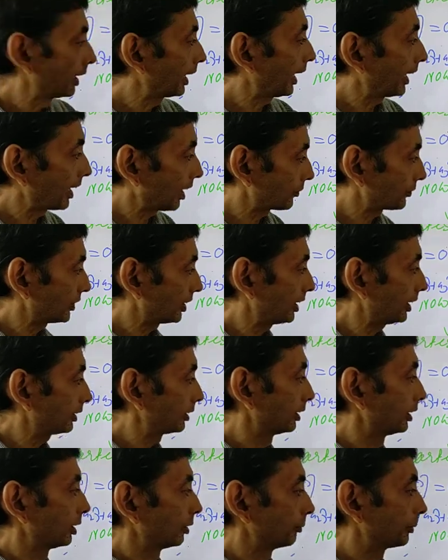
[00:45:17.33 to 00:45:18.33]
And after
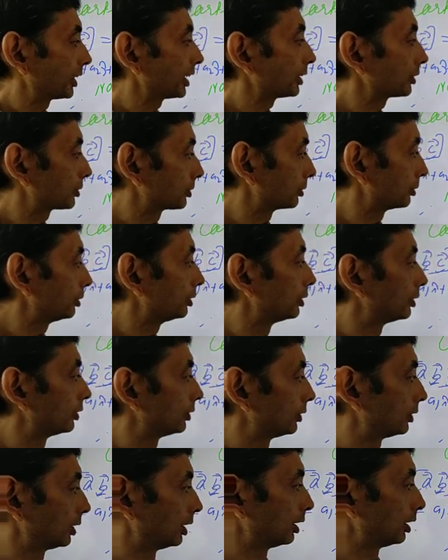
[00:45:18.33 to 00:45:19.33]
that we need to
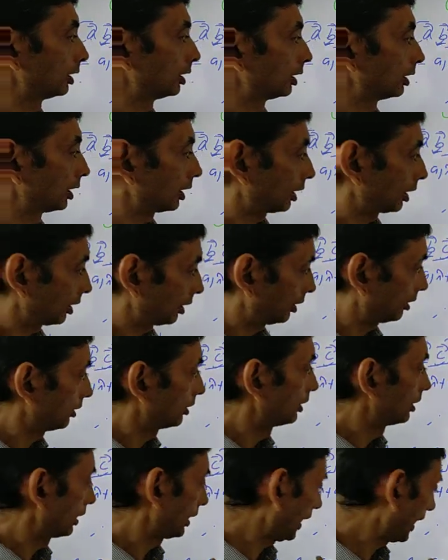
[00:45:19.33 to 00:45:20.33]

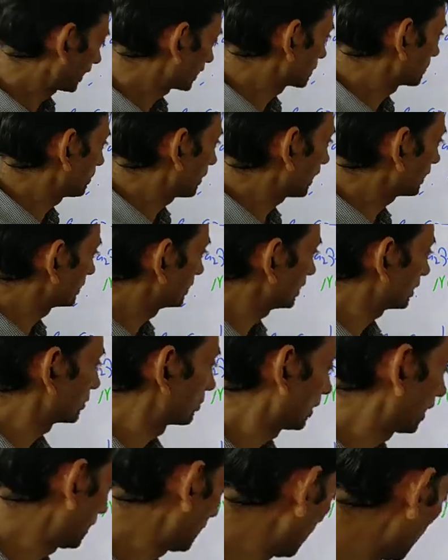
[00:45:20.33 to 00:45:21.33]
express this
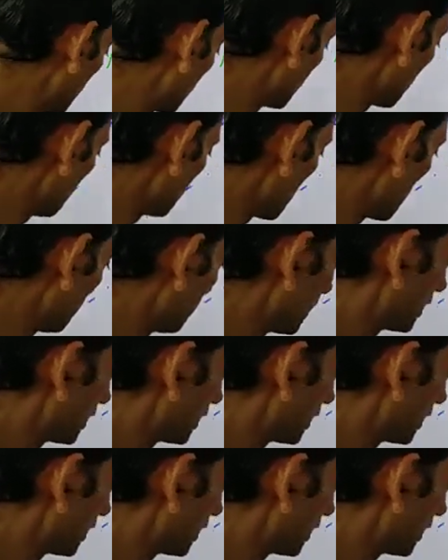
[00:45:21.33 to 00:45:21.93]
one in terms of